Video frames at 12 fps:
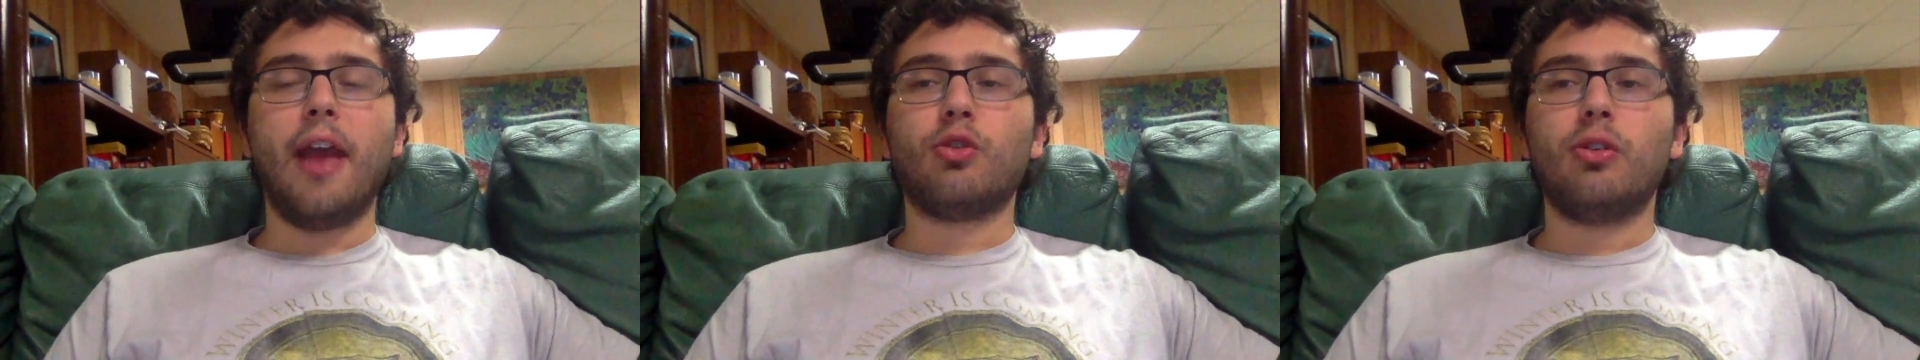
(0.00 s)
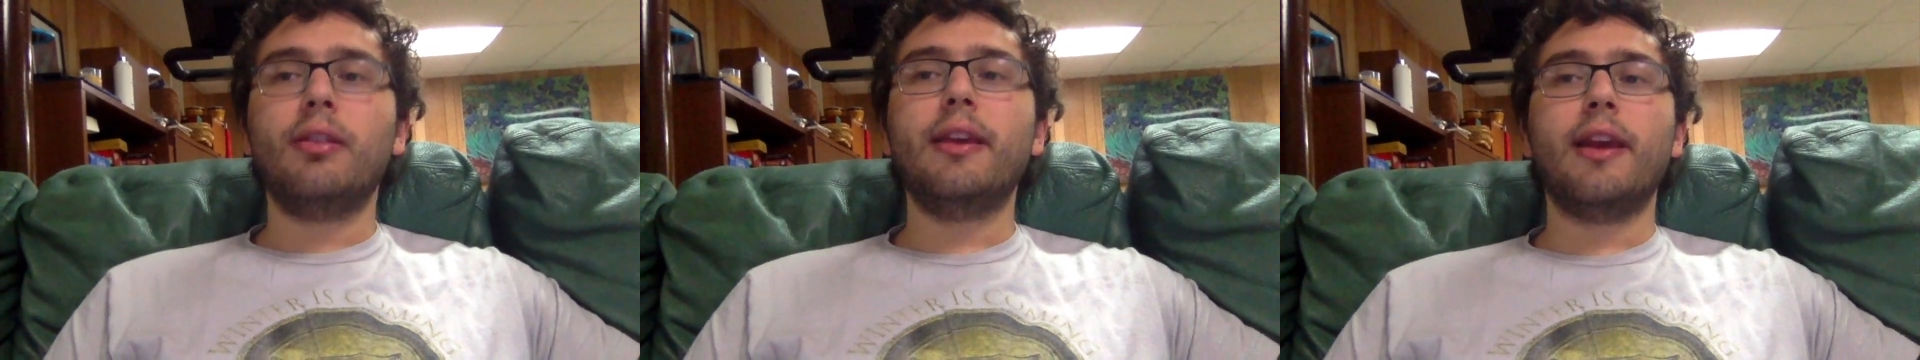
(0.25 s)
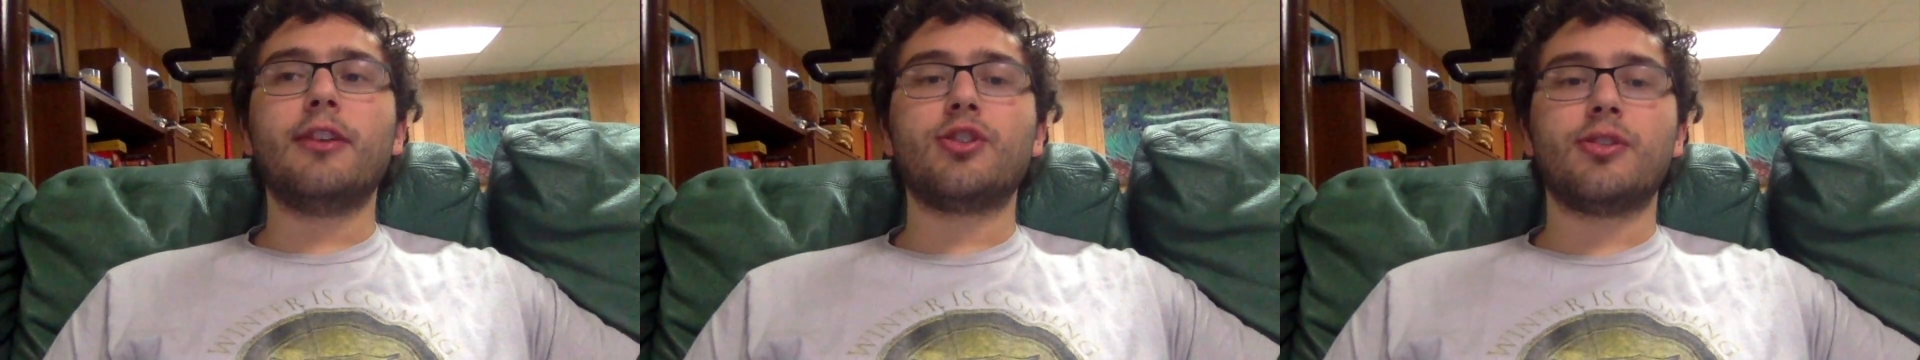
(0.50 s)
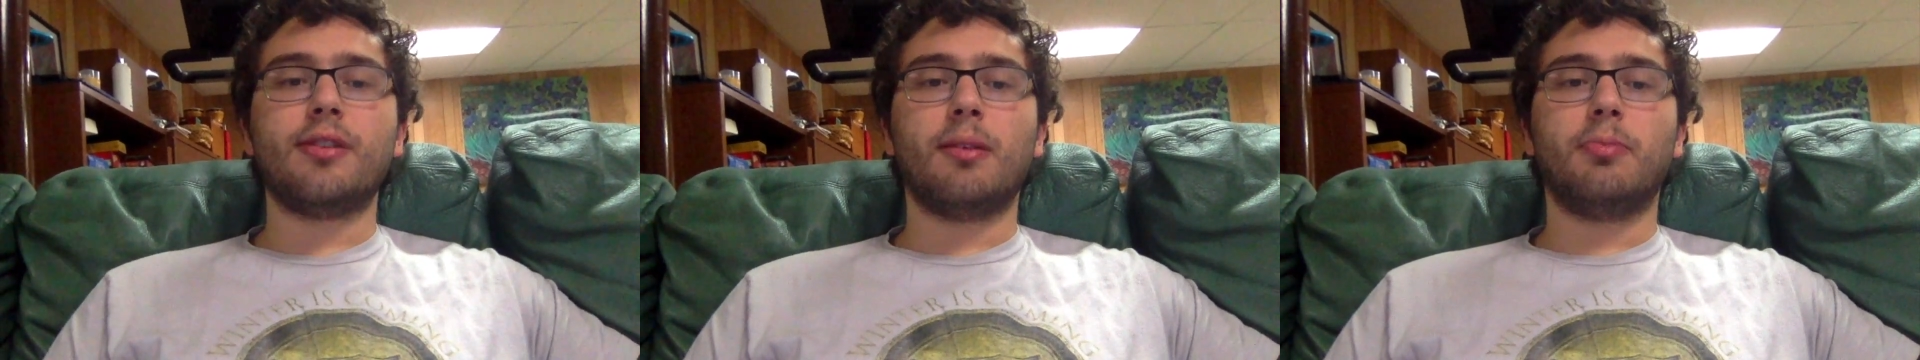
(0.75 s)
really
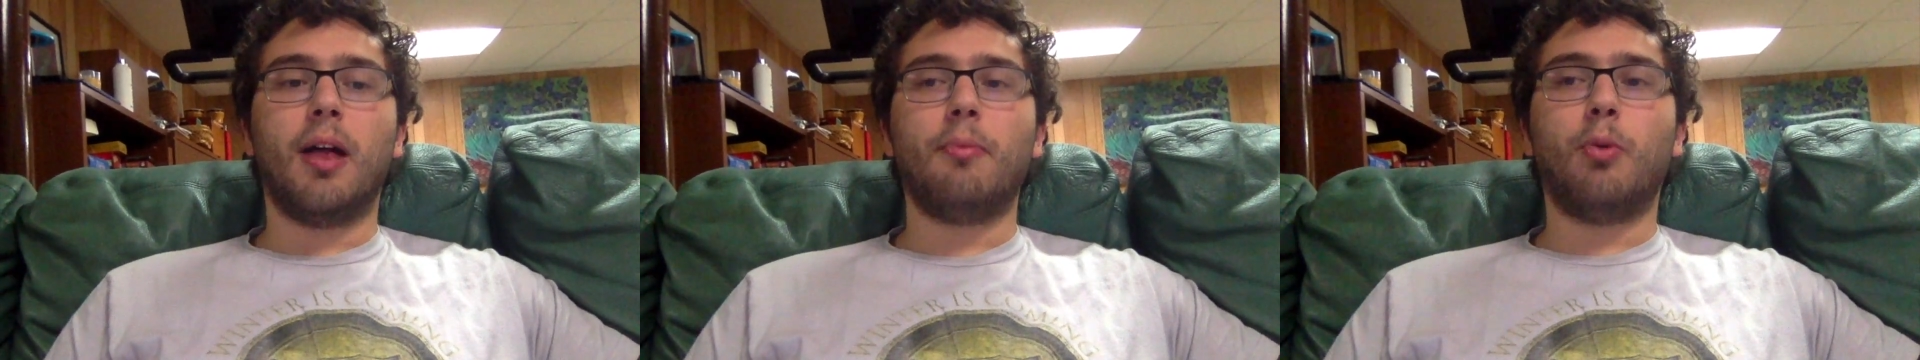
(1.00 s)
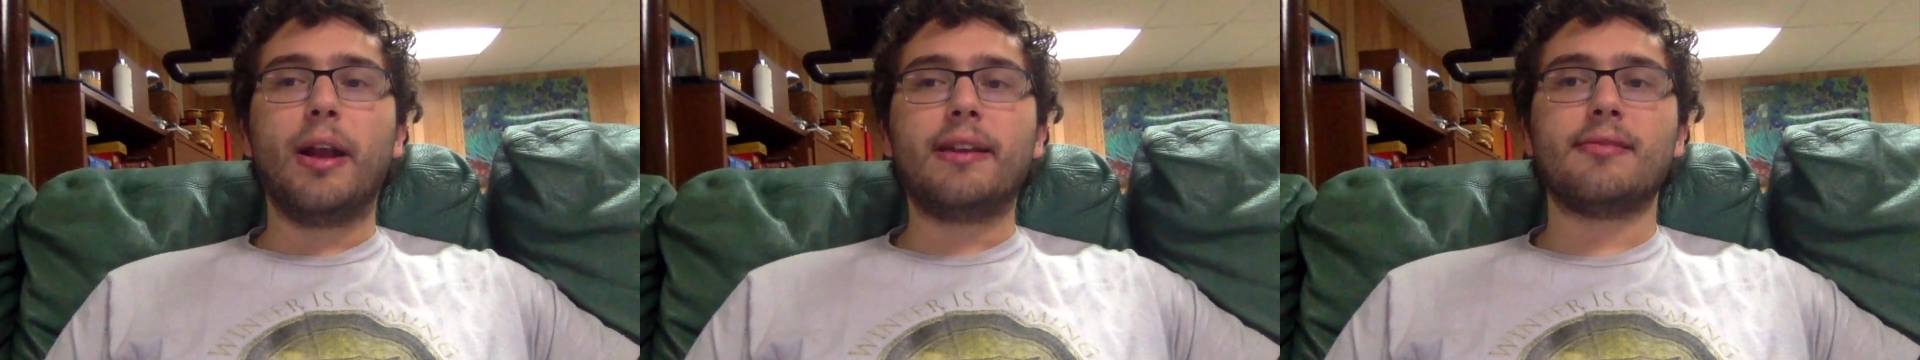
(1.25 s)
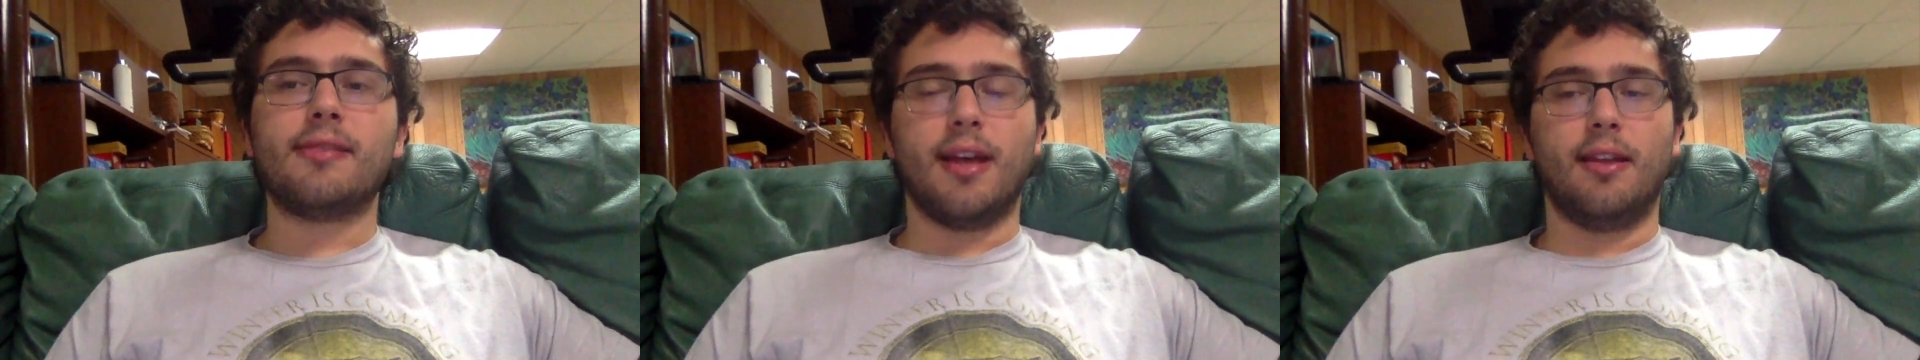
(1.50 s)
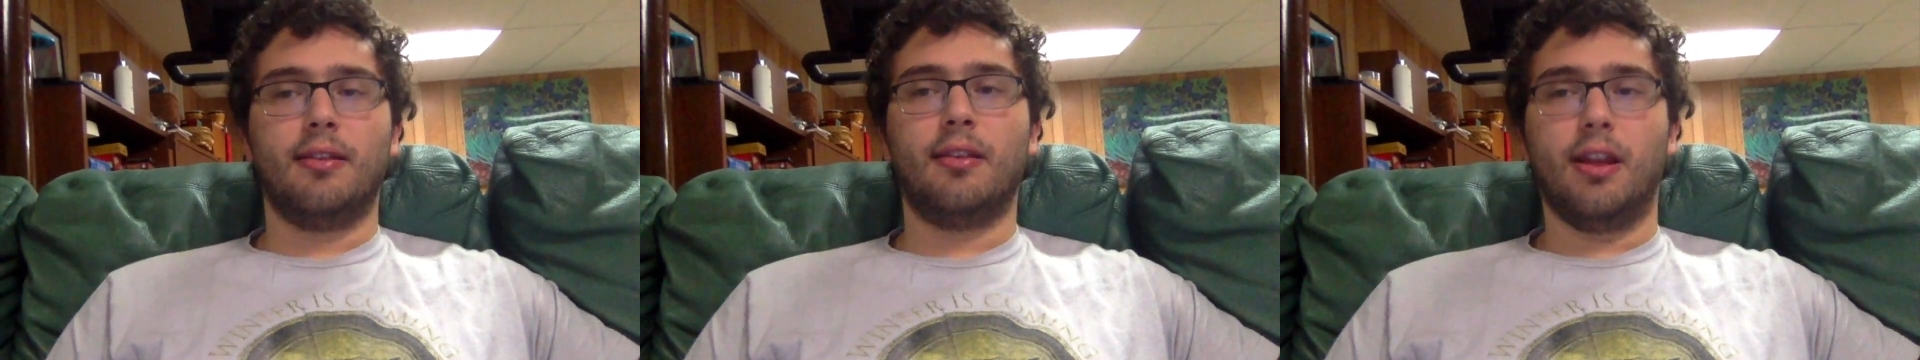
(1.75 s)
interesting plot points that